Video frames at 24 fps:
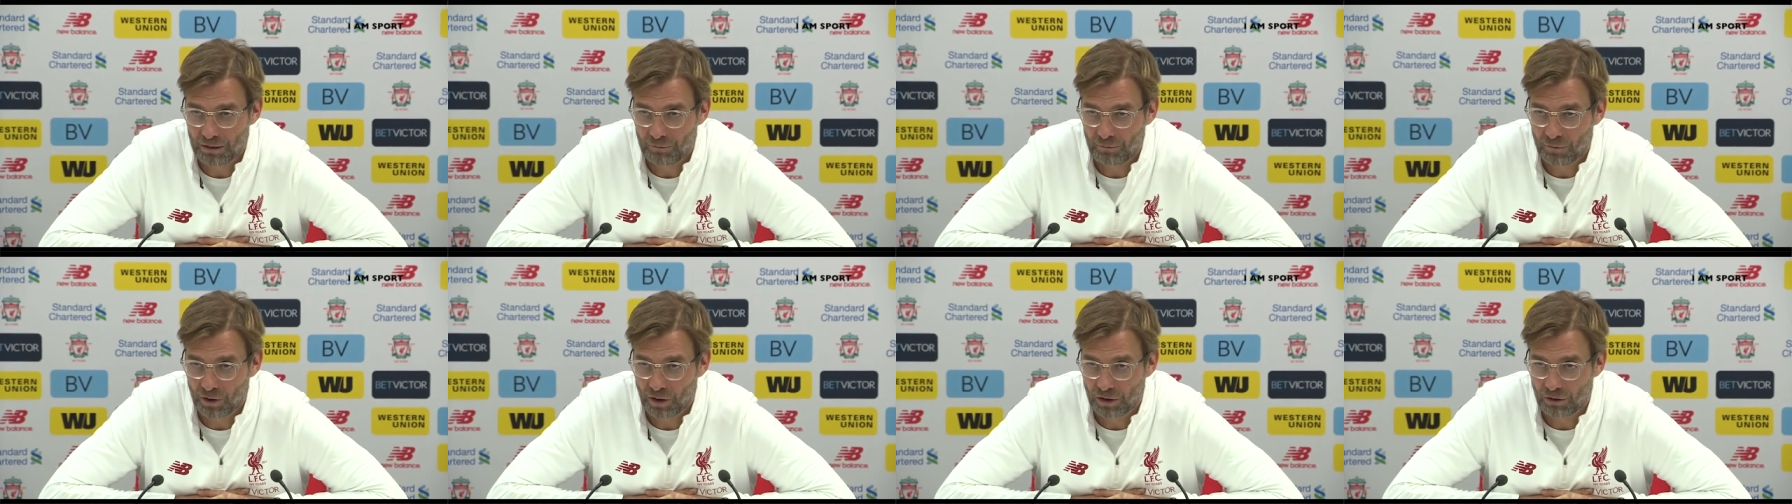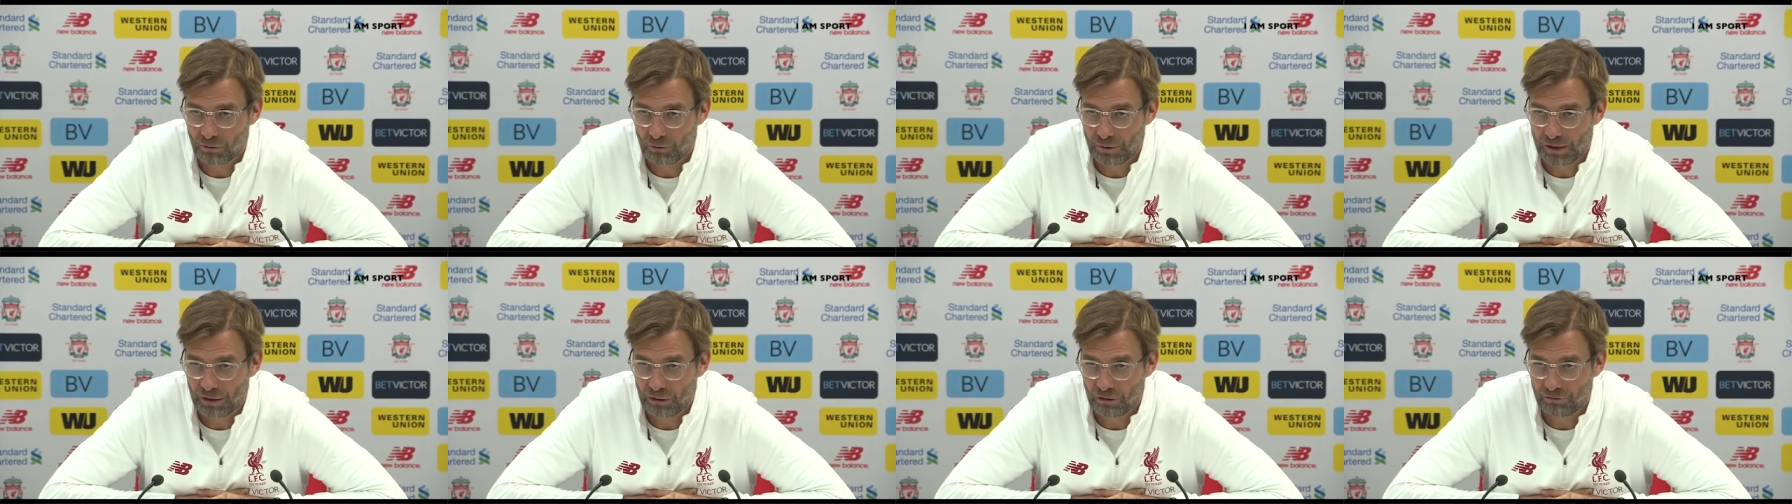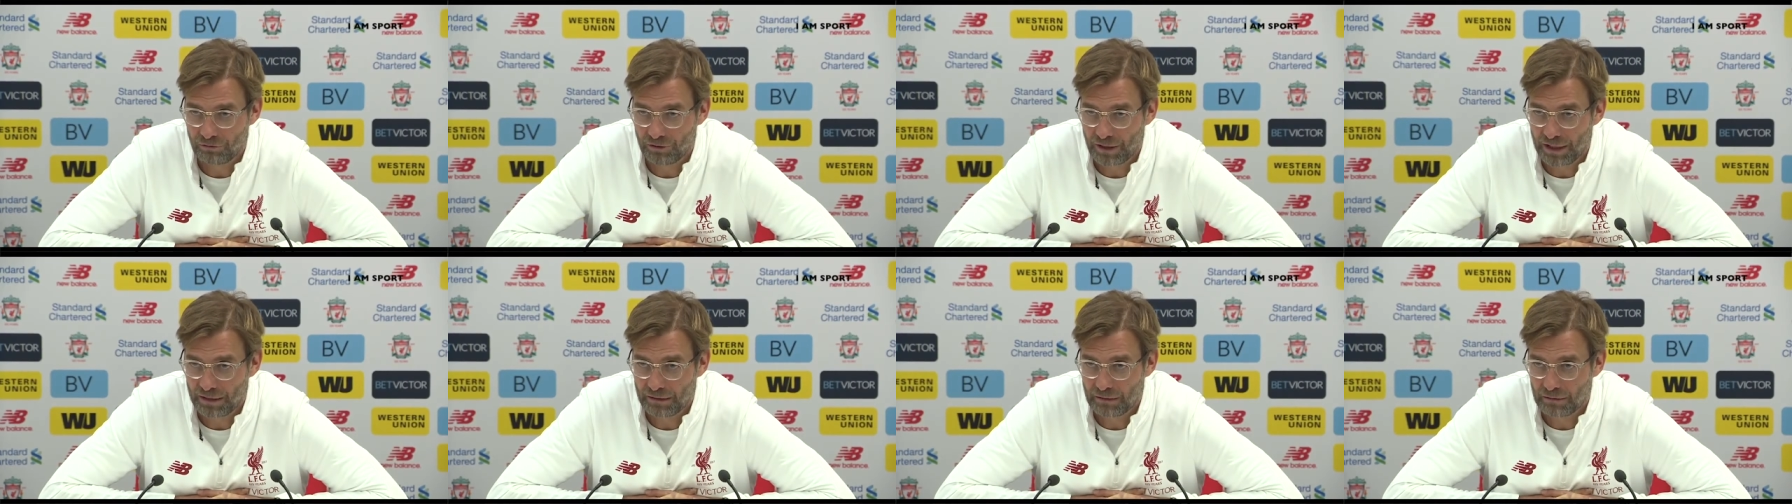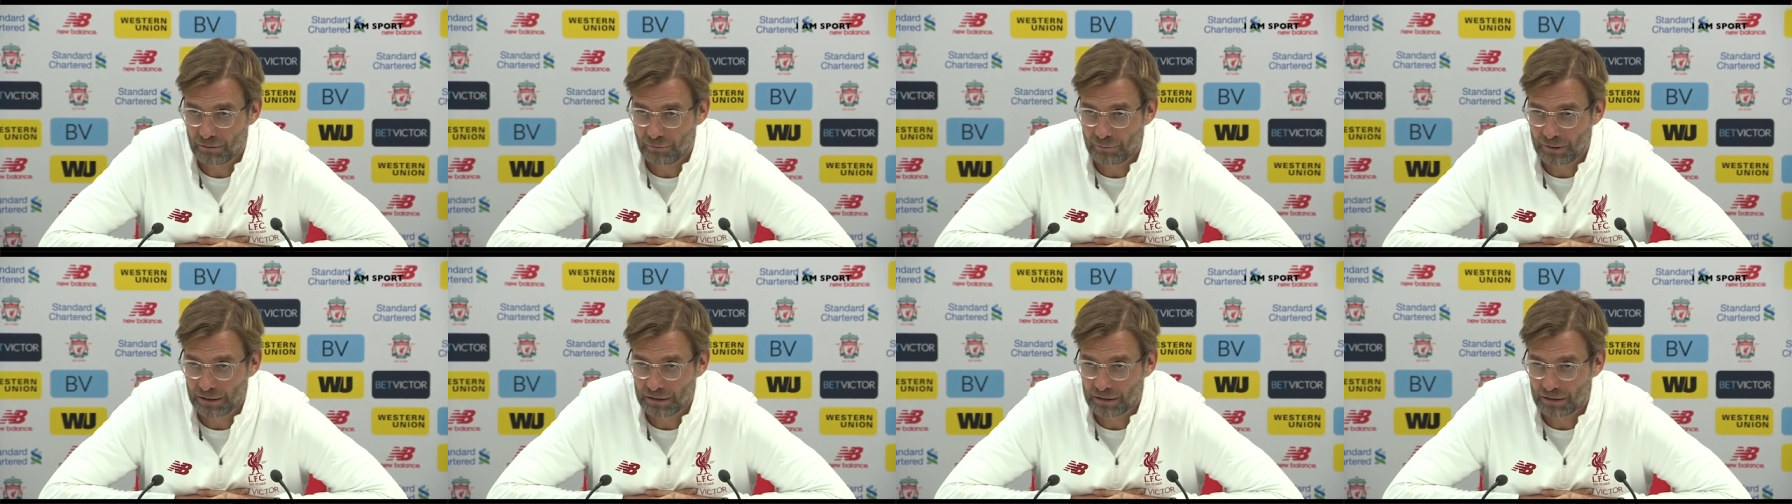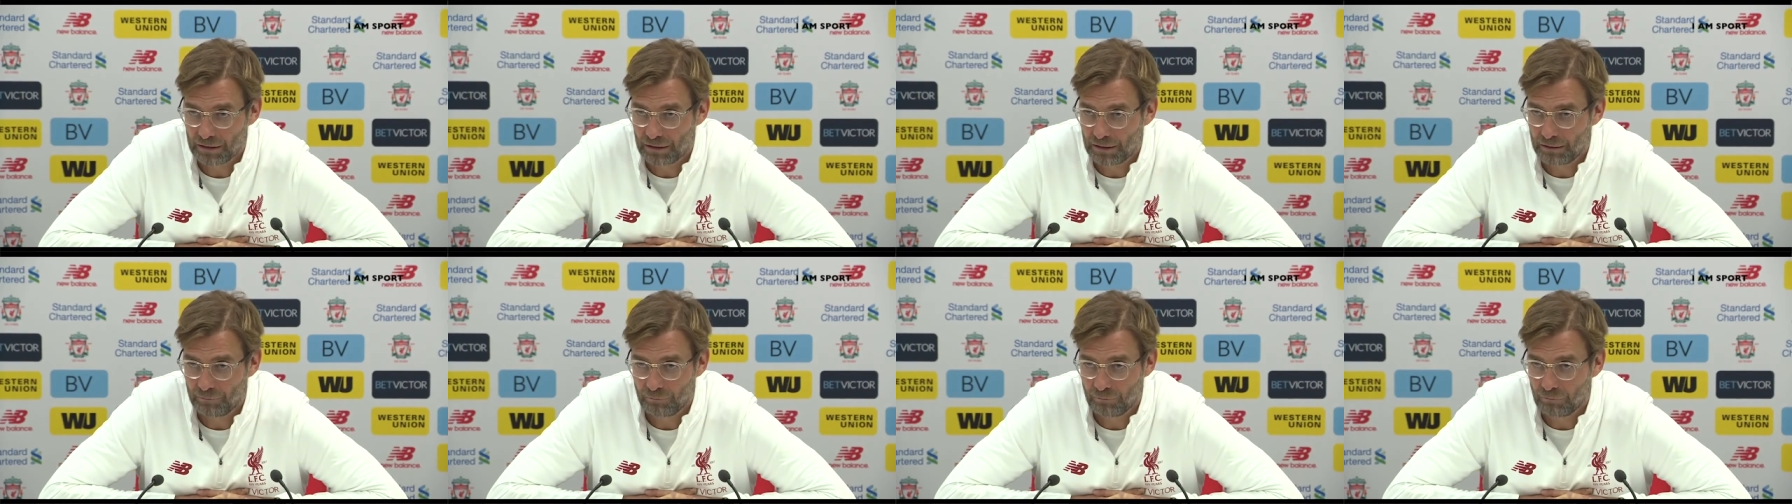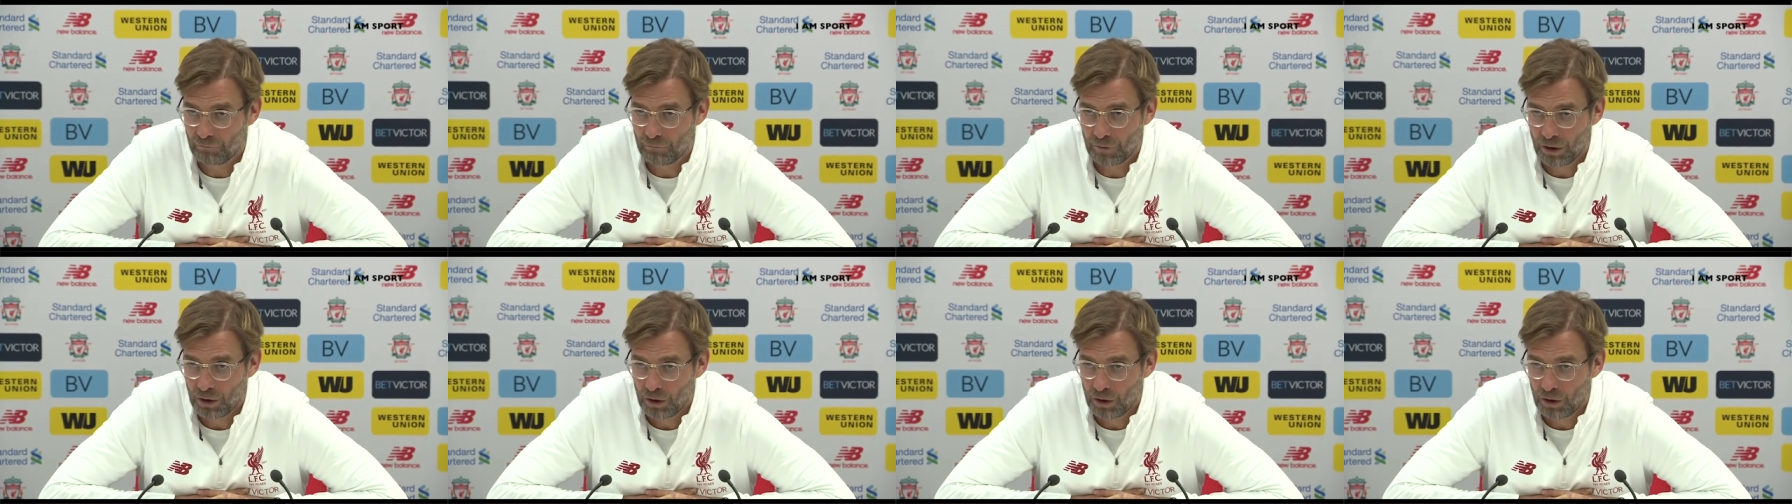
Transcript: I'm not aware of that, but